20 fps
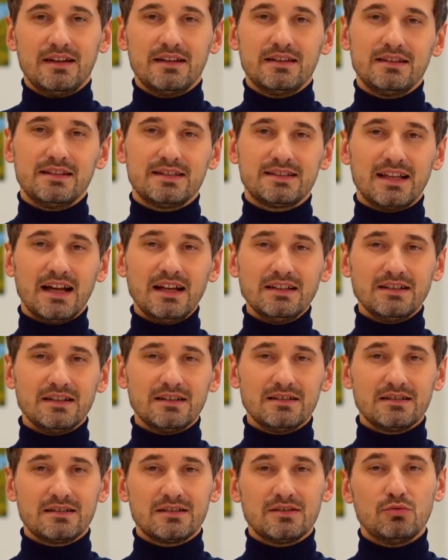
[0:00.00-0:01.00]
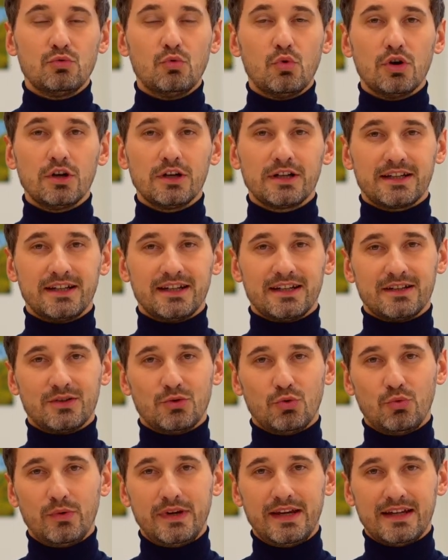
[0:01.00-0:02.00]
The standard working
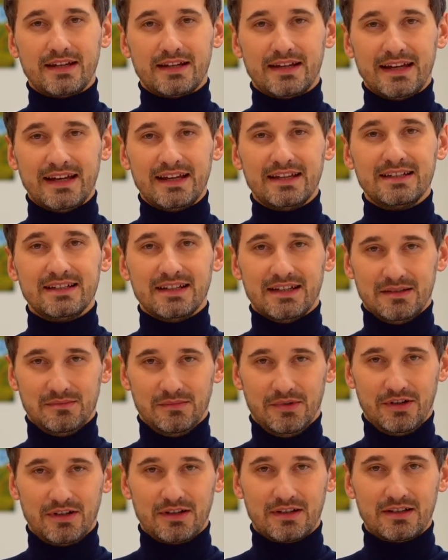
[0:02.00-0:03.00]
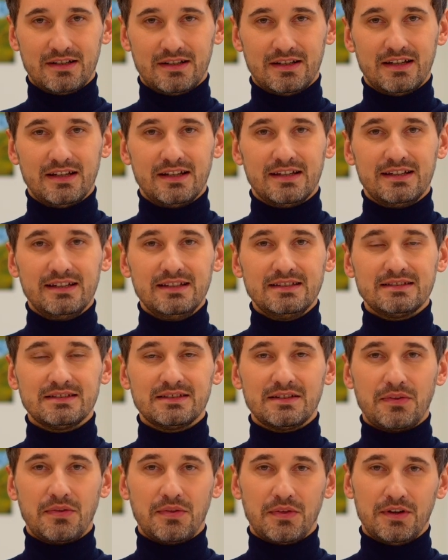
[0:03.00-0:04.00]
week in Denmark is
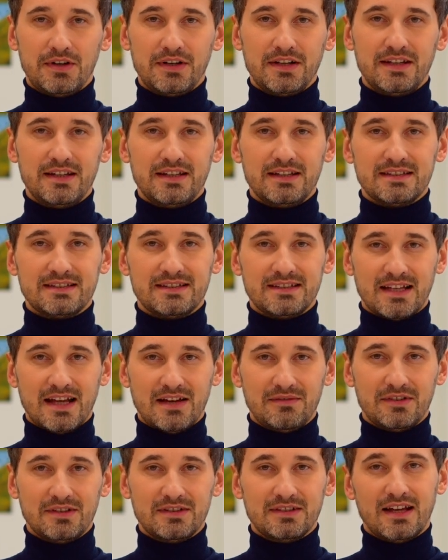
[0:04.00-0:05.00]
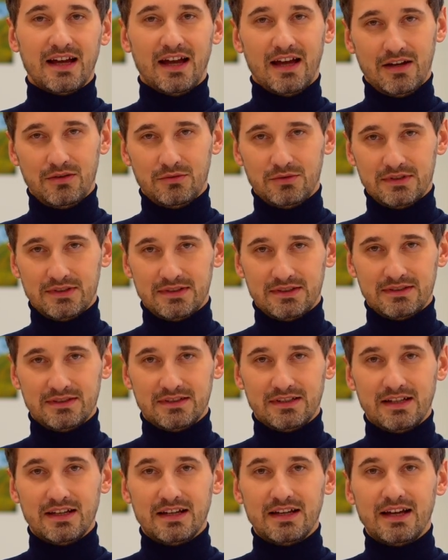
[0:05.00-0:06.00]
37 hours,
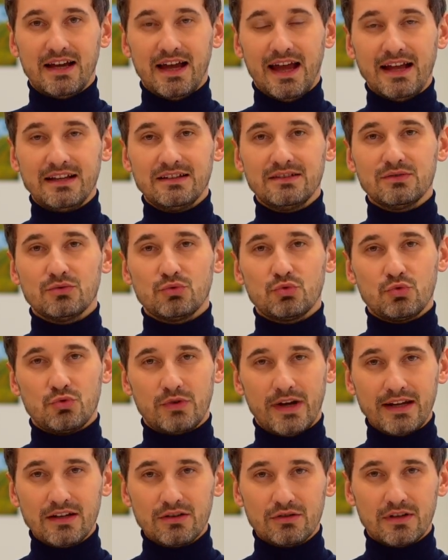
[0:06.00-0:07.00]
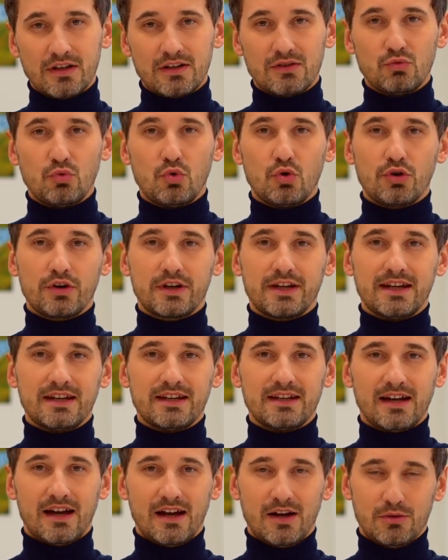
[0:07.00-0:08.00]
and regular
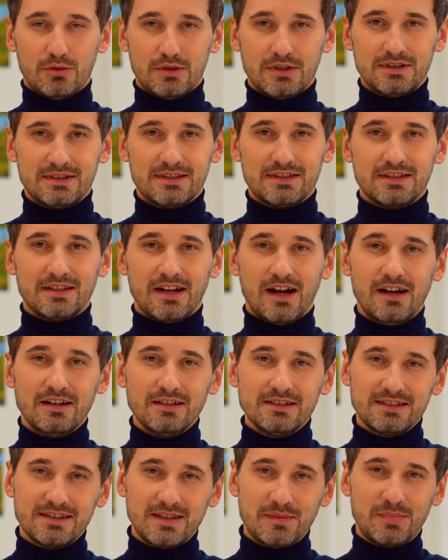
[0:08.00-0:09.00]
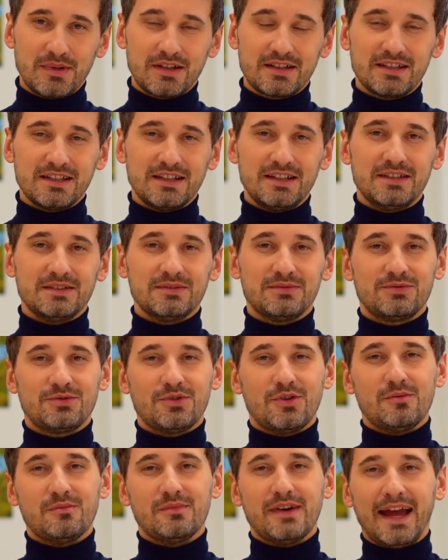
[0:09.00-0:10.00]
working hours are typically
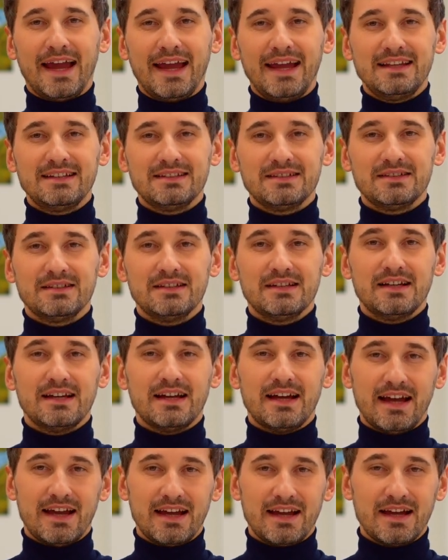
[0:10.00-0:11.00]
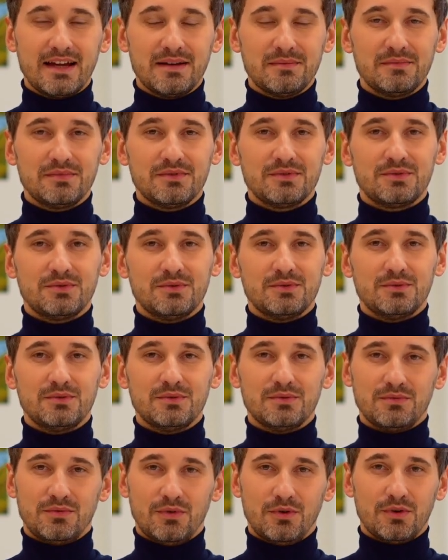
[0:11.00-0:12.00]
from 8 a.m. to
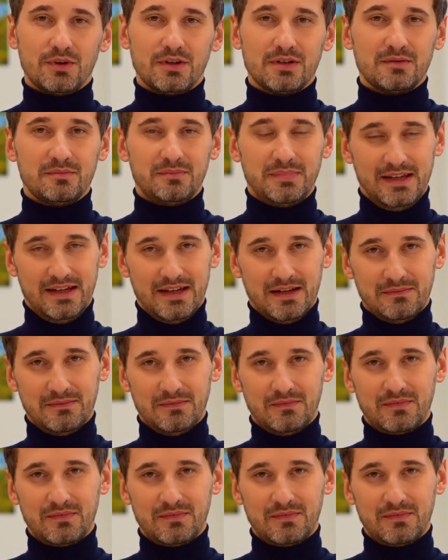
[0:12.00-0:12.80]
4 p.m.